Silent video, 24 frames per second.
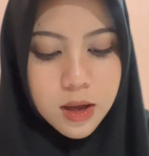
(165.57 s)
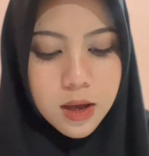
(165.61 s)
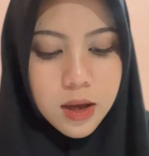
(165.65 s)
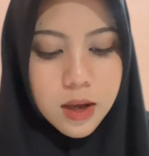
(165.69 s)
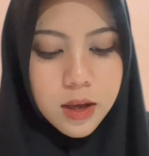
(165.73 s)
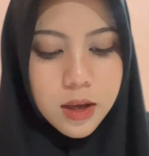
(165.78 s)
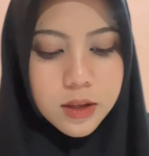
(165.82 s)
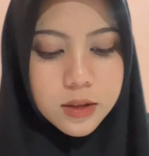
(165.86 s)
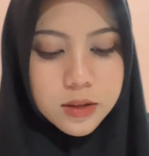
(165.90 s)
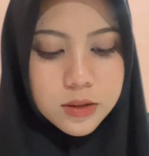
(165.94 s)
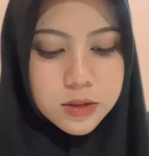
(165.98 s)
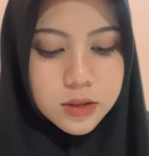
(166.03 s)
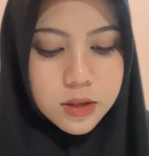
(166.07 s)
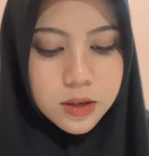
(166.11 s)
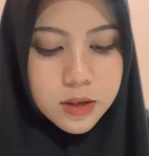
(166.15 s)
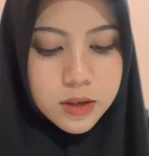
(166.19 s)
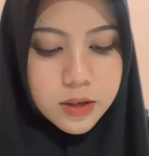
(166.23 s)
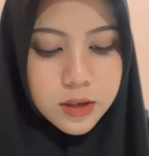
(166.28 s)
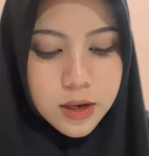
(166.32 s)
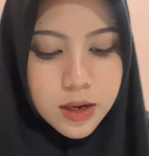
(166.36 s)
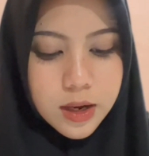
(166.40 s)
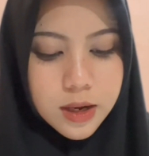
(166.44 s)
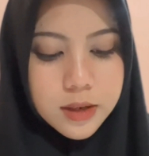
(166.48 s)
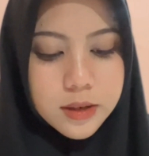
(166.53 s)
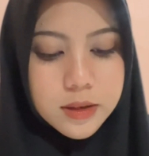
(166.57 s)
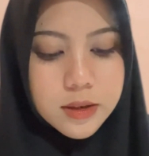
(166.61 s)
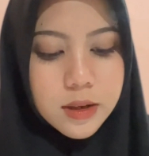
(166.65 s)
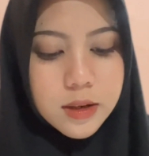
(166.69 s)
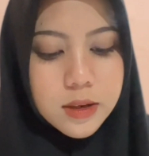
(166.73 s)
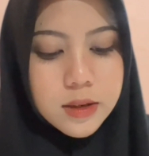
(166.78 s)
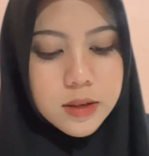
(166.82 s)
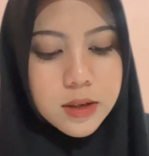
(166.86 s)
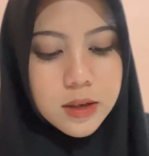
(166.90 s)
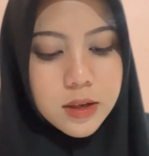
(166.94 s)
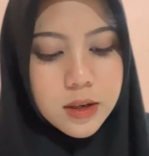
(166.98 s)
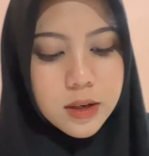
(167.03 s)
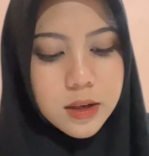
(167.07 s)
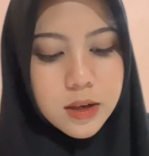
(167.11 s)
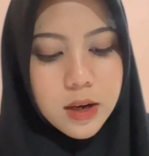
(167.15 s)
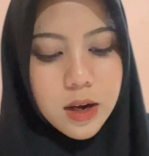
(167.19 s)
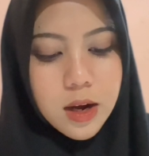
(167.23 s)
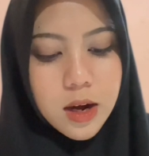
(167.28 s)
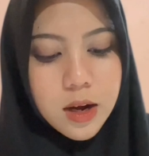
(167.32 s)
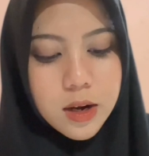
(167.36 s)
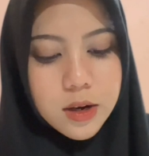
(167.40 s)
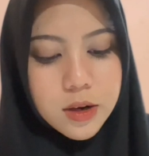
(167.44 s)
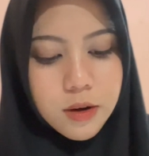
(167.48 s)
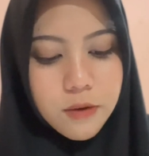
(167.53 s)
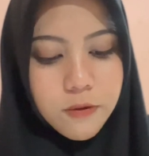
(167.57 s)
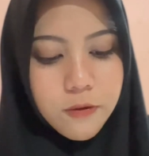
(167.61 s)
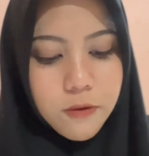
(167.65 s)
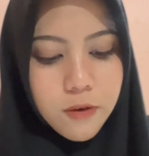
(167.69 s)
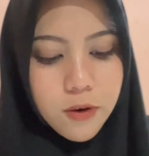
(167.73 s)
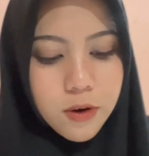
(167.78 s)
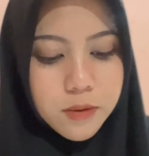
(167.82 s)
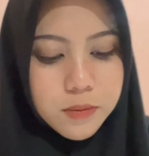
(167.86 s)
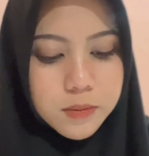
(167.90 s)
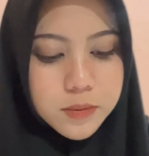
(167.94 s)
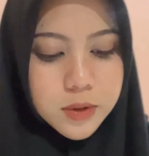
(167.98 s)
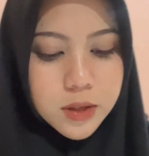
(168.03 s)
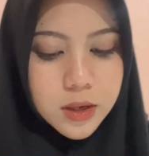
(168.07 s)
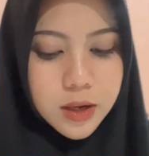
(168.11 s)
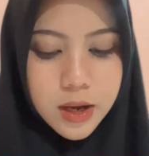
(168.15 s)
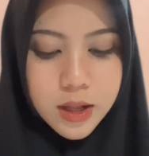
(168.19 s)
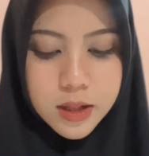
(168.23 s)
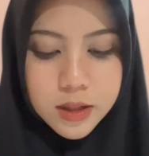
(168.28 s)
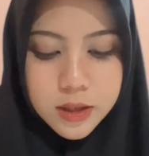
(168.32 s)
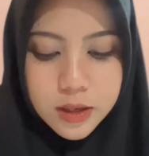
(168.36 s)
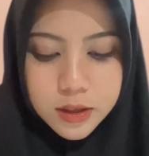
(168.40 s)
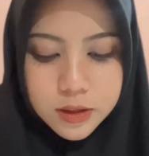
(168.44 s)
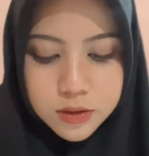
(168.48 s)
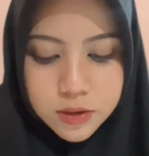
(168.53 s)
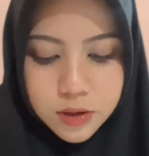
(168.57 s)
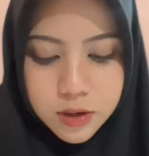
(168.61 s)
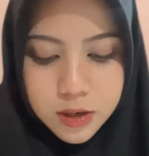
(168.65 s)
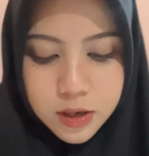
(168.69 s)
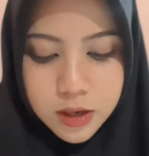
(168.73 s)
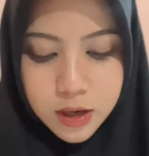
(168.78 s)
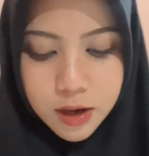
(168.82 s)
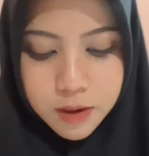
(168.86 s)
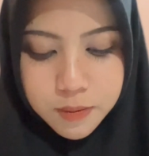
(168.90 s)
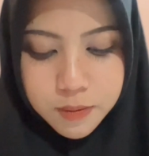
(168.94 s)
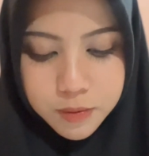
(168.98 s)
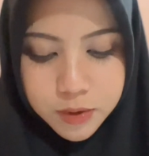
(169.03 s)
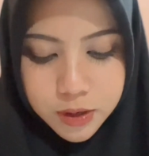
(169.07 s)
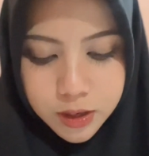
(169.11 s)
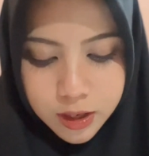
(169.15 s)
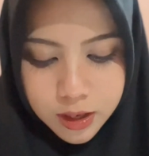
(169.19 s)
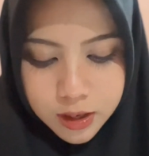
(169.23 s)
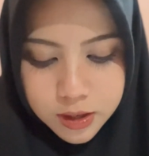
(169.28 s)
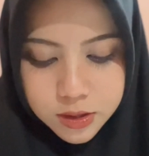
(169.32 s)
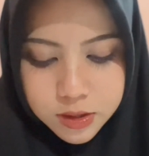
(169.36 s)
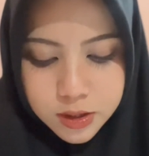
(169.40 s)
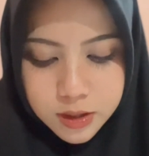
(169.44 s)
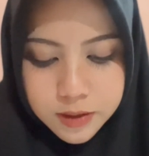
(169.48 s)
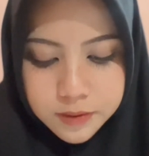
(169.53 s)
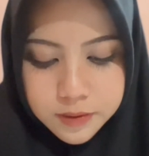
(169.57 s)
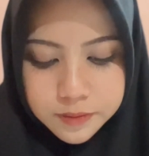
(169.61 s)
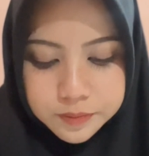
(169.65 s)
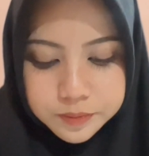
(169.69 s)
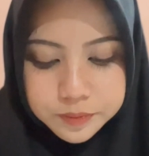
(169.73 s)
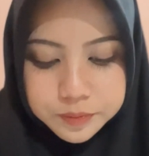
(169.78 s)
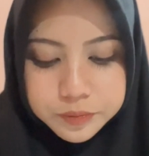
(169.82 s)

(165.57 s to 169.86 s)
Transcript: internet, the other form, the electronic communication.